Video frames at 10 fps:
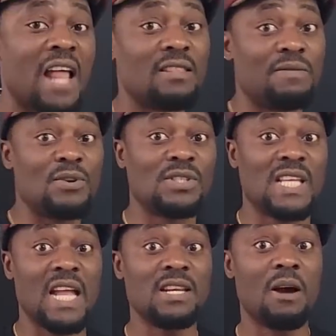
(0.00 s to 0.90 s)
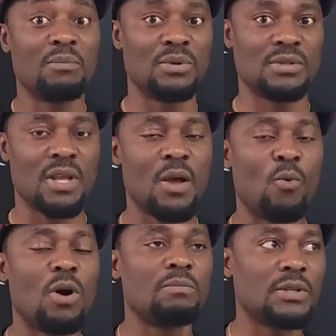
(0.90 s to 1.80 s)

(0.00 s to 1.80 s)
add the first 10 numbers, 1